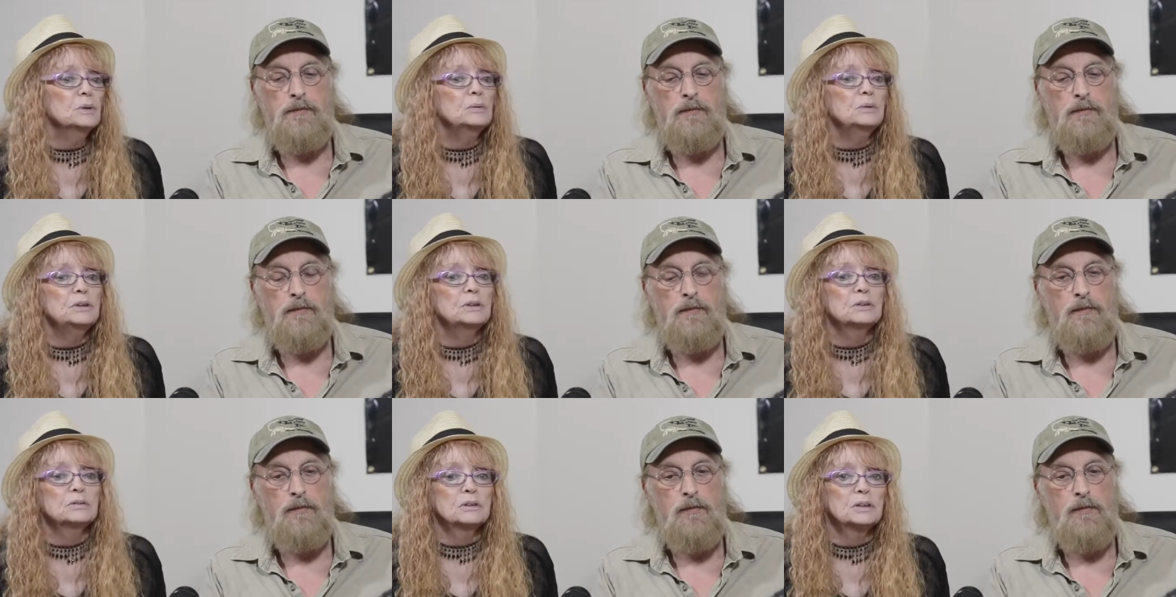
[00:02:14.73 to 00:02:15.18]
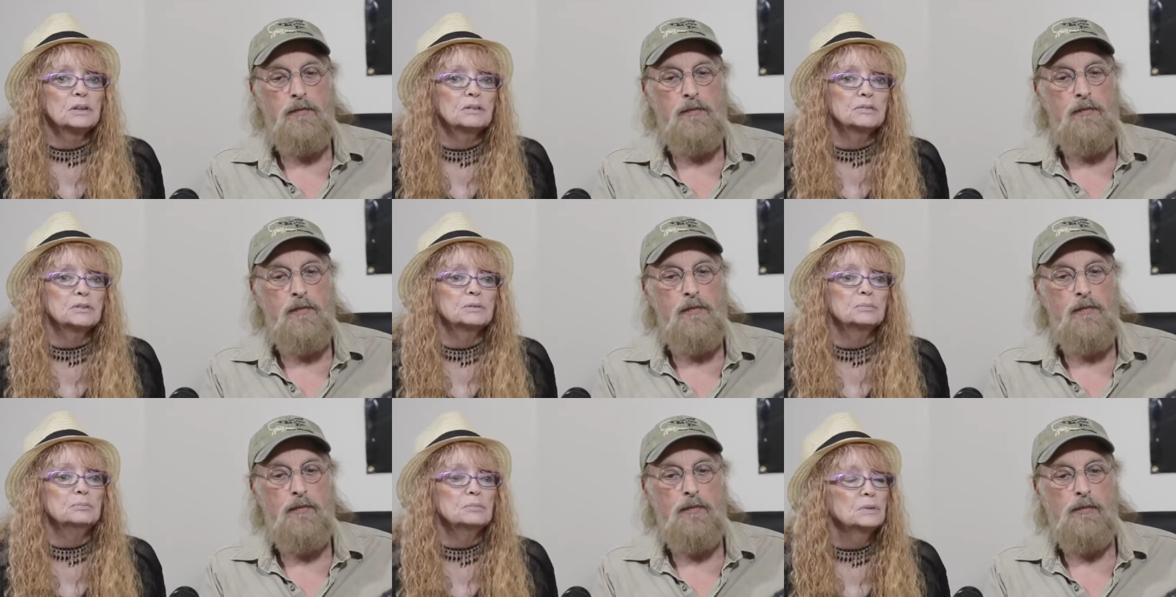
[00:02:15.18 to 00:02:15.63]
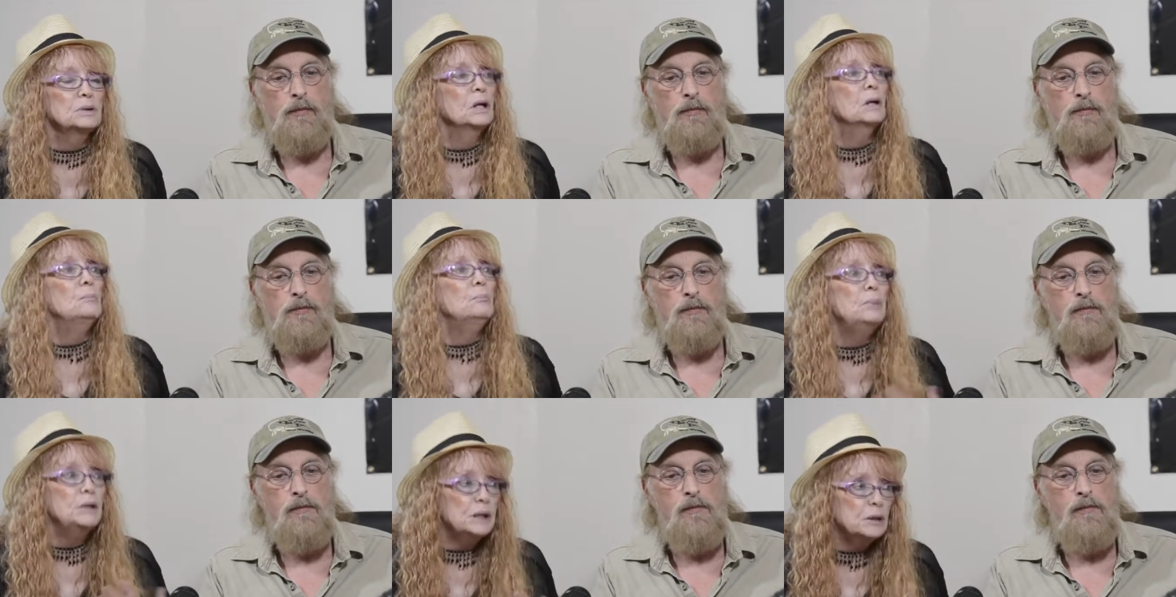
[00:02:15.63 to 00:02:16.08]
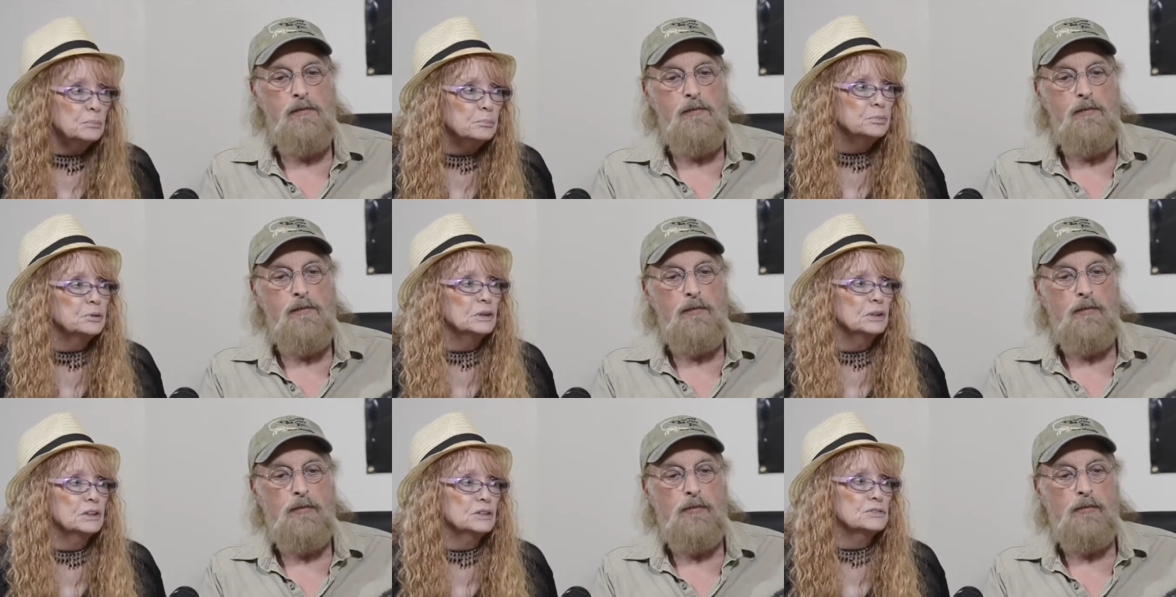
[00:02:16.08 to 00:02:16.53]
Speaker 1: when we don't have a, a mm. big
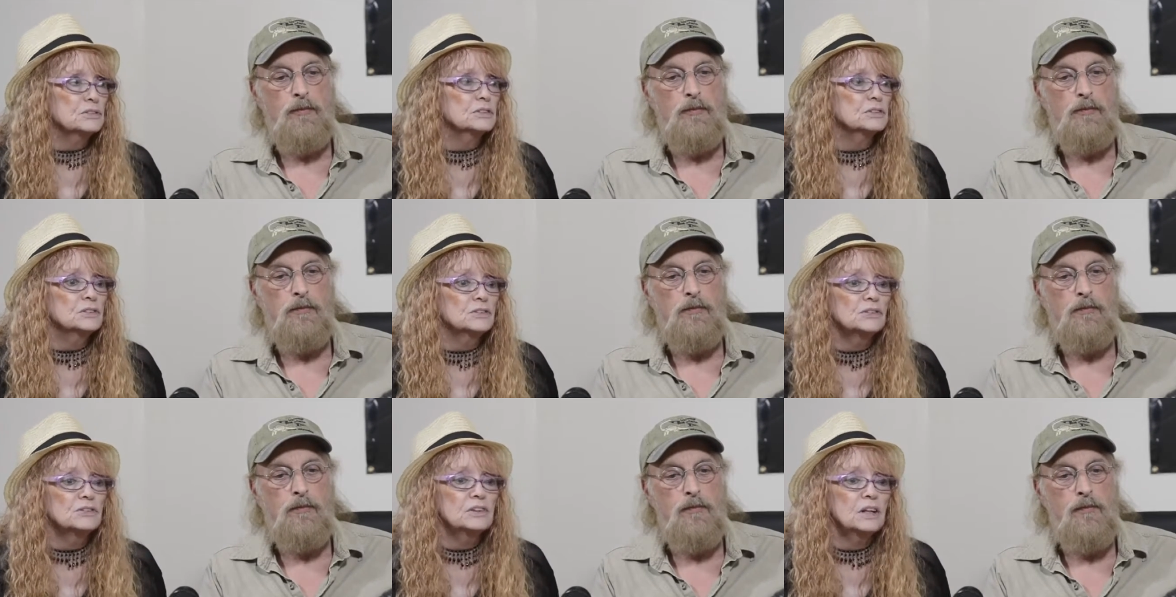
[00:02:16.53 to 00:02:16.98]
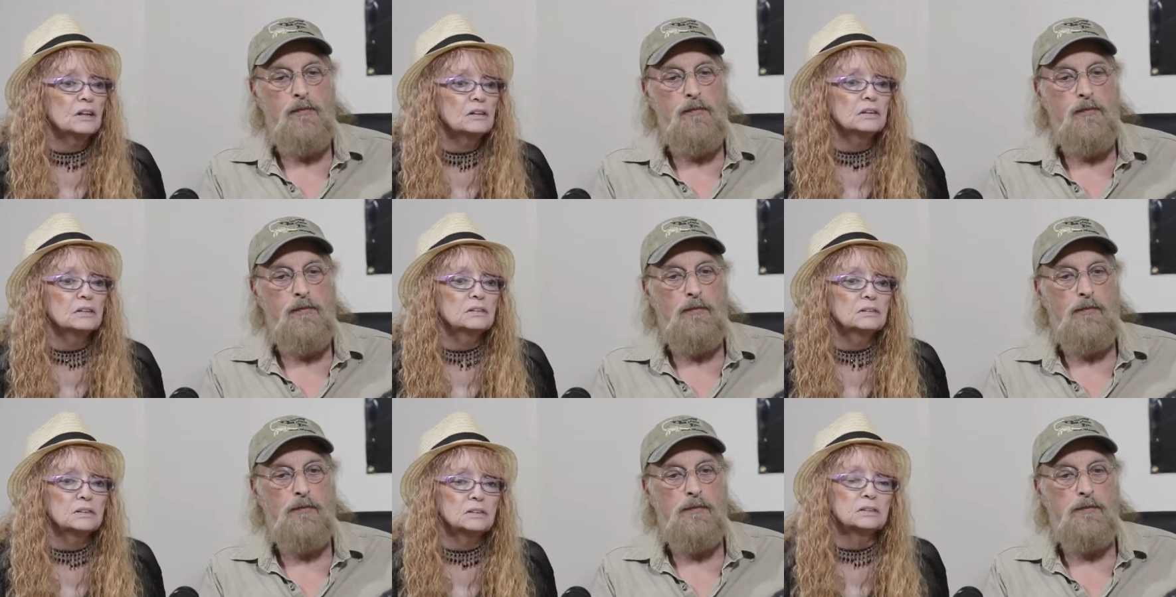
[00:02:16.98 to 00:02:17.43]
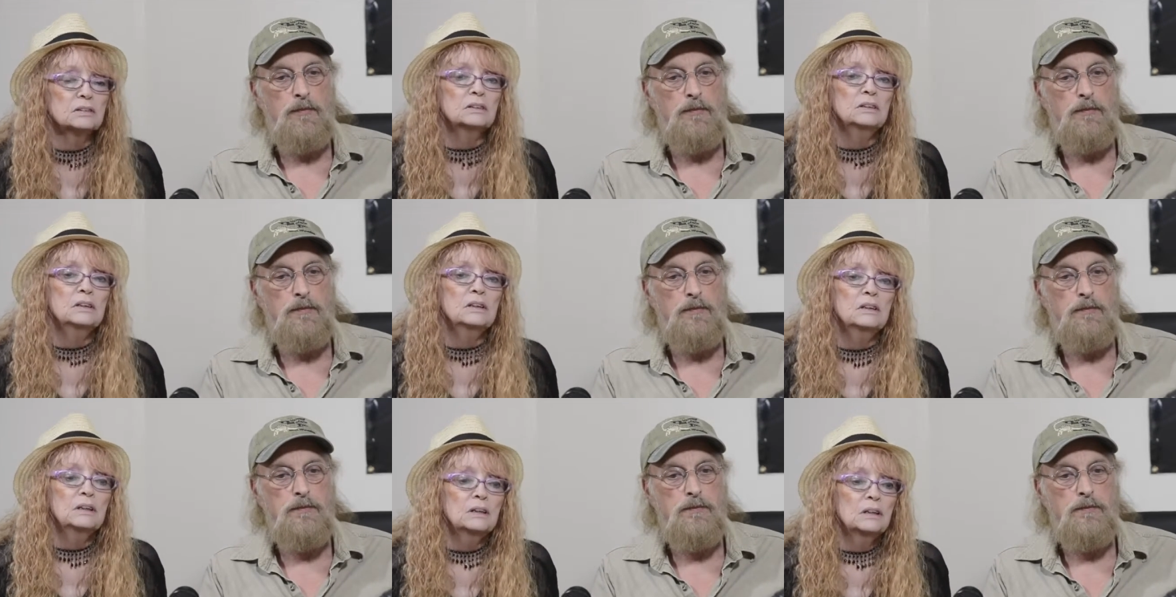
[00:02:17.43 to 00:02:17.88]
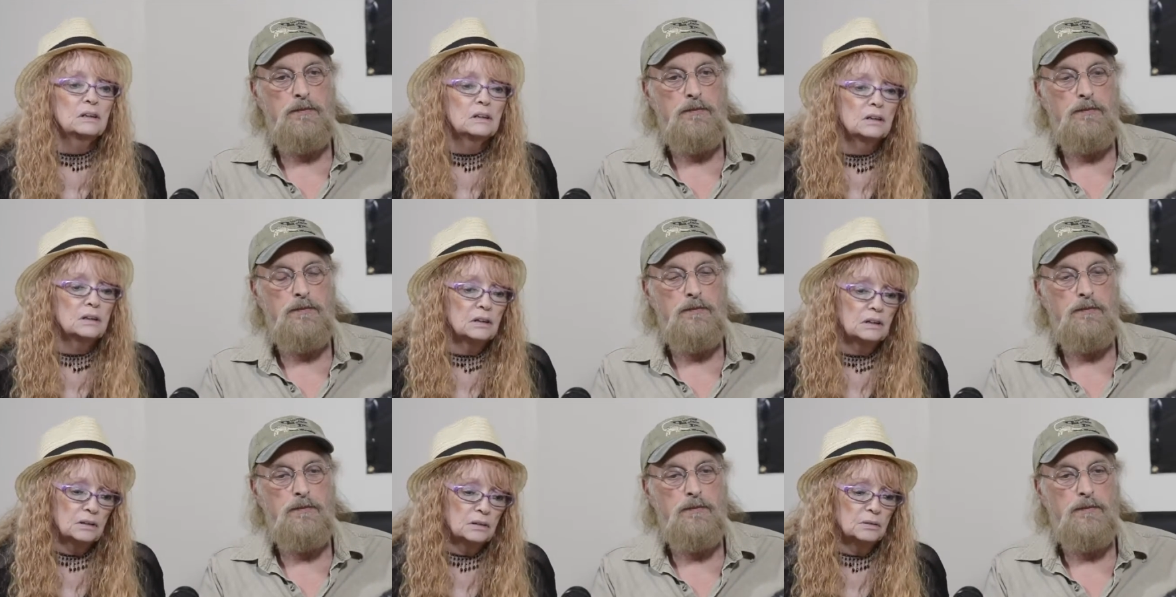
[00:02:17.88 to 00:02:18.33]
project, a skeleton,
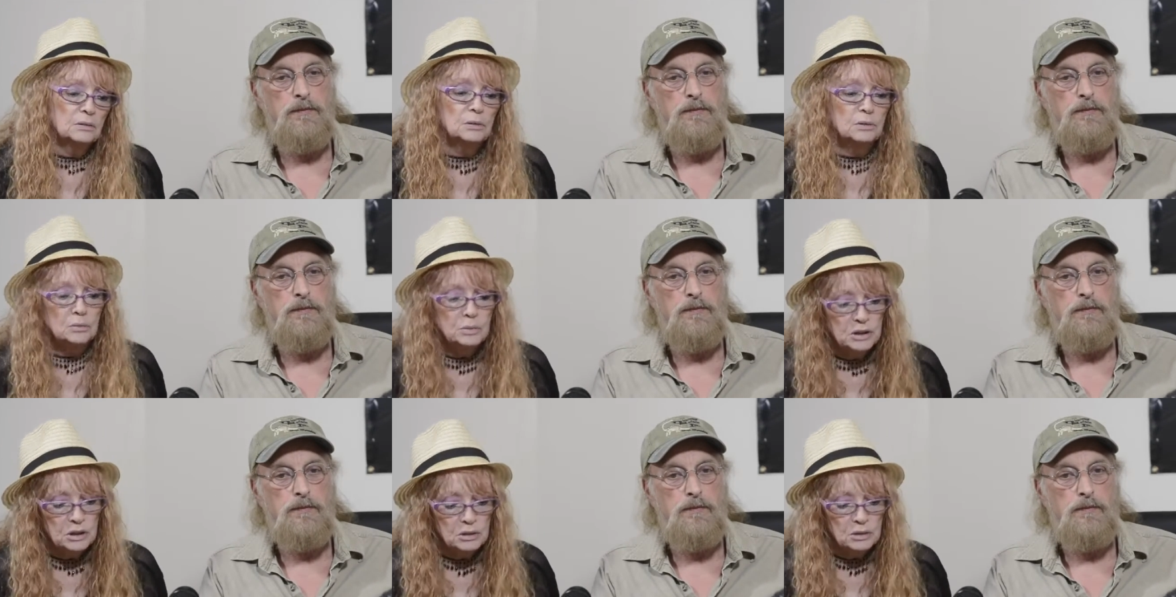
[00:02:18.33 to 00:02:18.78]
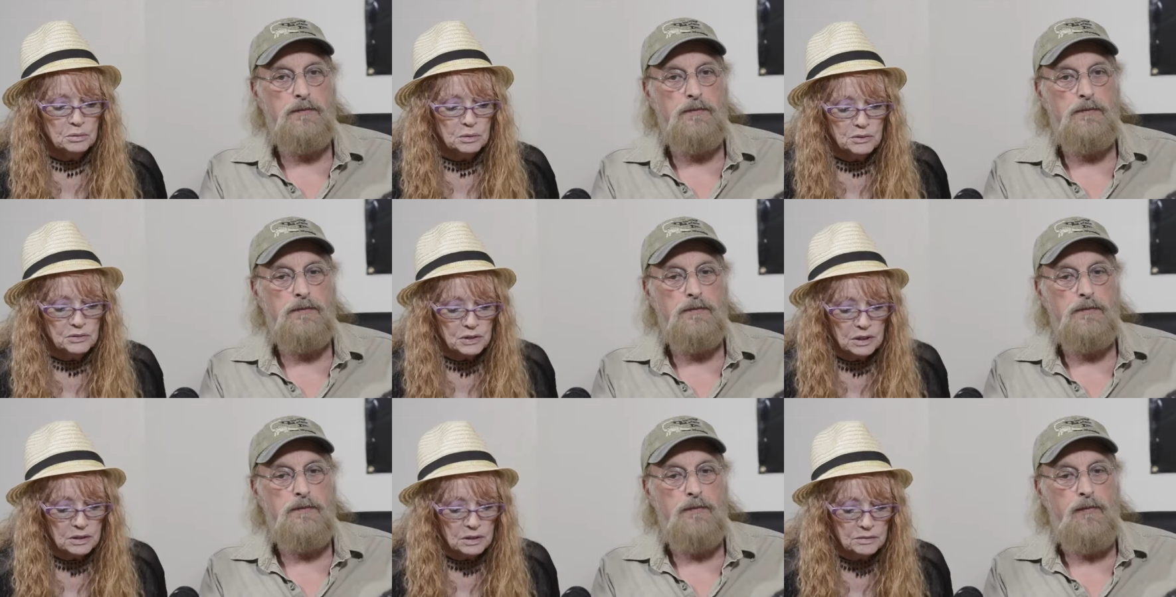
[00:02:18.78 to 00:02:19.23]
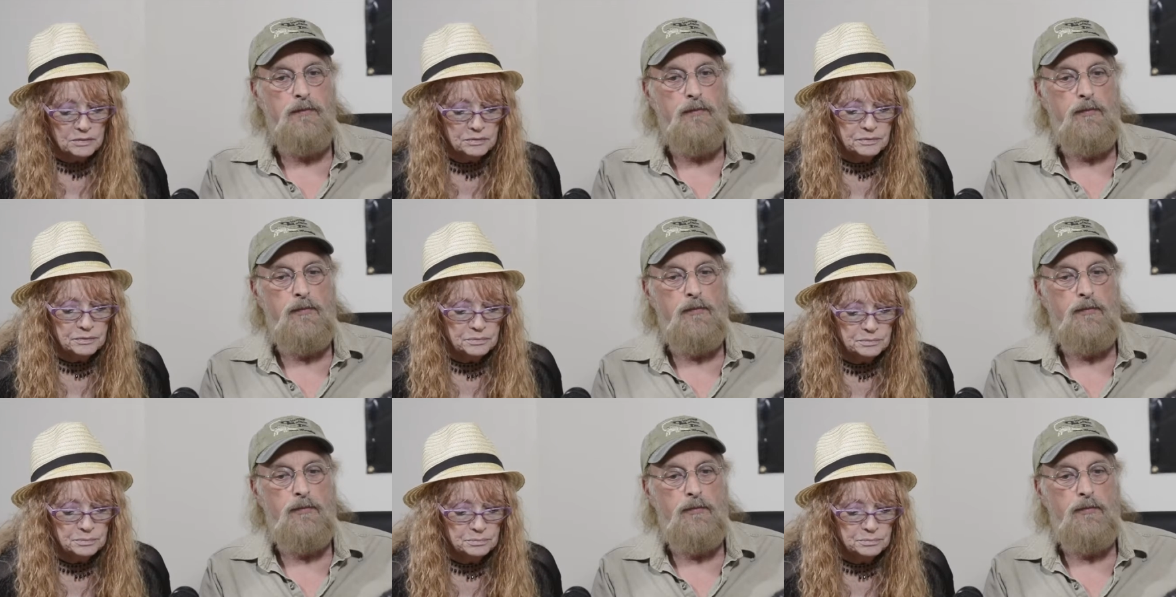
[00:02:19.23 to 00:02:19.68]
uh, we always have